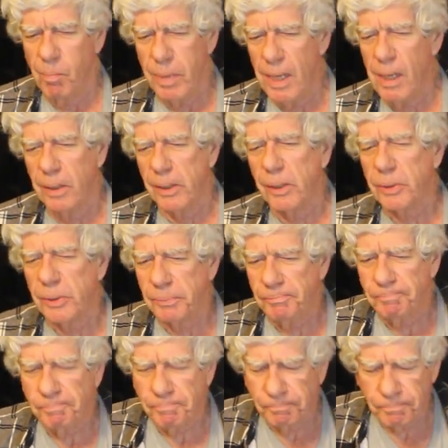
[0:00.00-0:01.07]
buildings,
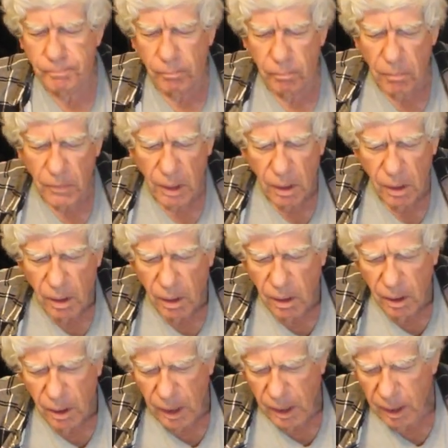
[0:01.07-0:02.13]

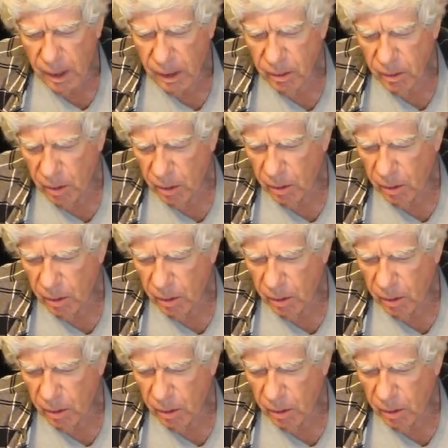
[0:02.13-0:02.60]
and